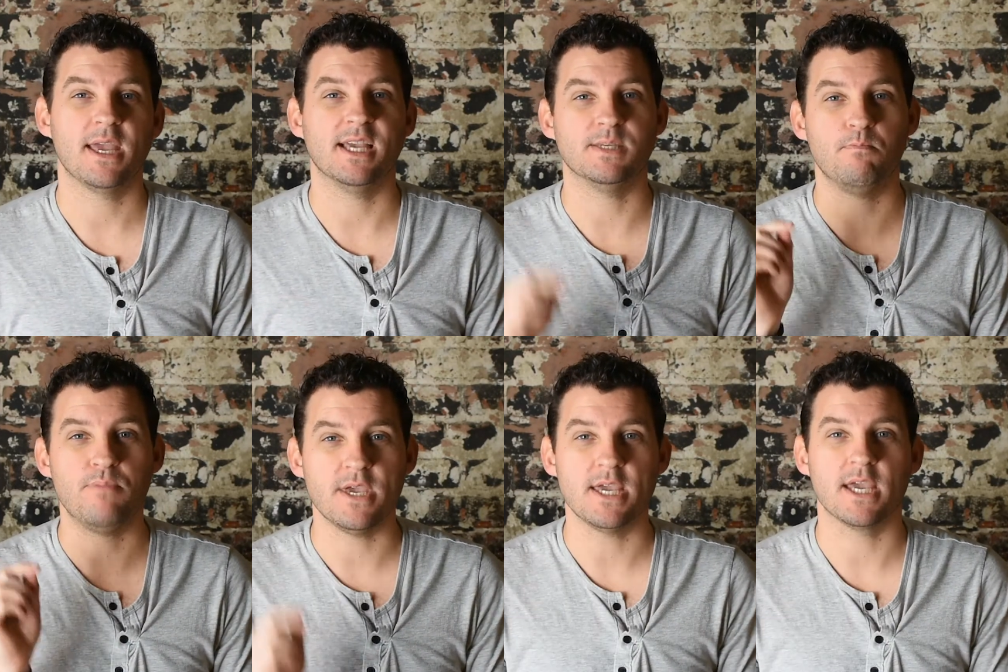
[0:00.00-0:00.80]
is
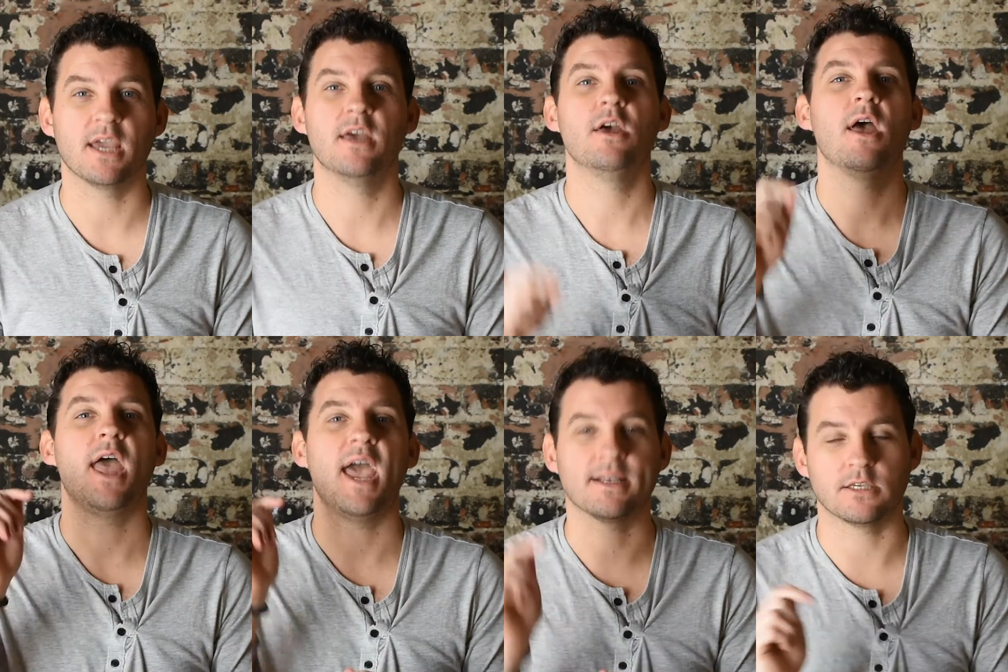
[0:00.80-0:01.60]
being
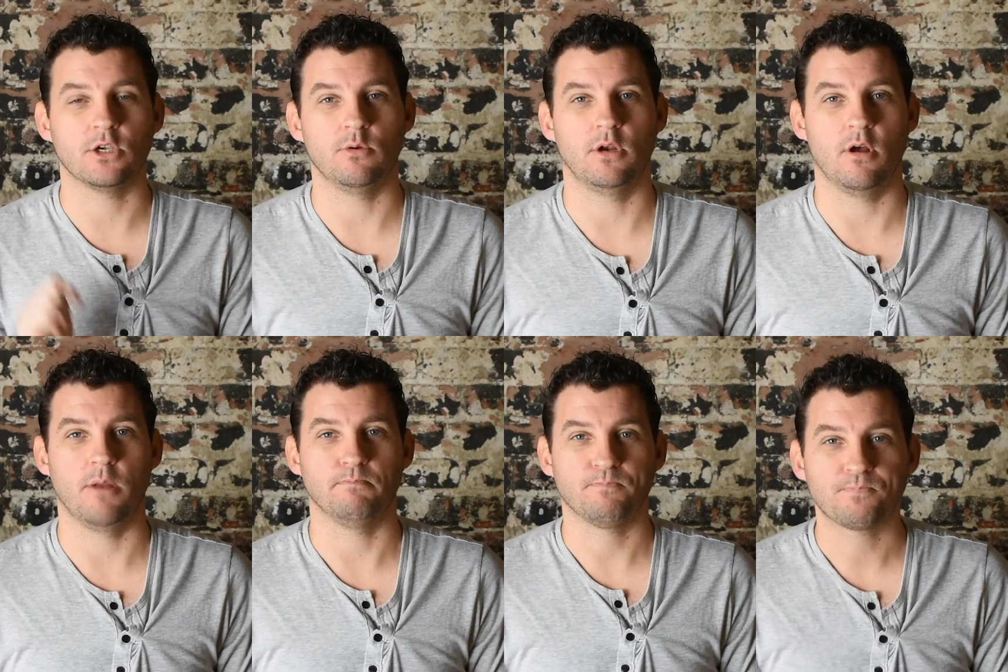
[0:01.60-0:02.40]
executed on.